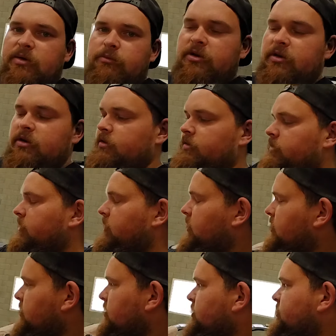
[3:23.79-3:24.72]
I want to
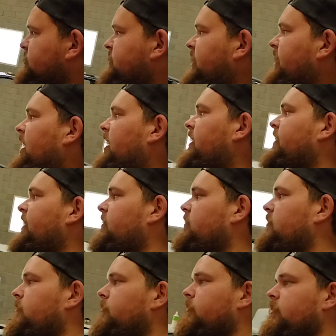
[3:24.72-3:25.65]
see how
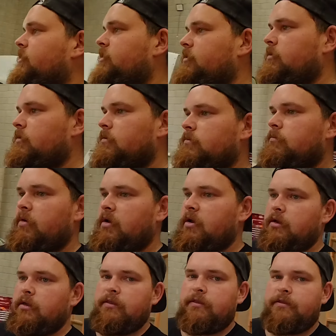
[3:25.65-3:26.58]
they look
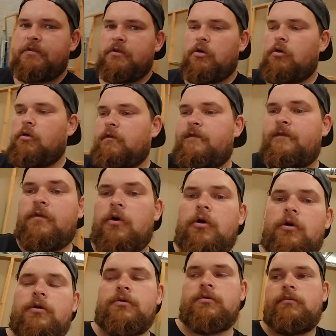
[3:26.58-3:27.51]
with all
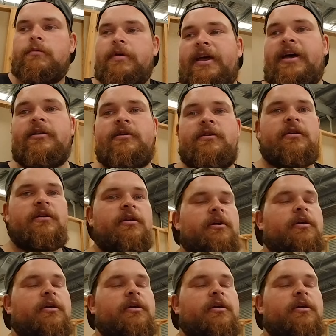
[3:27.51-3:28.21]
4 round.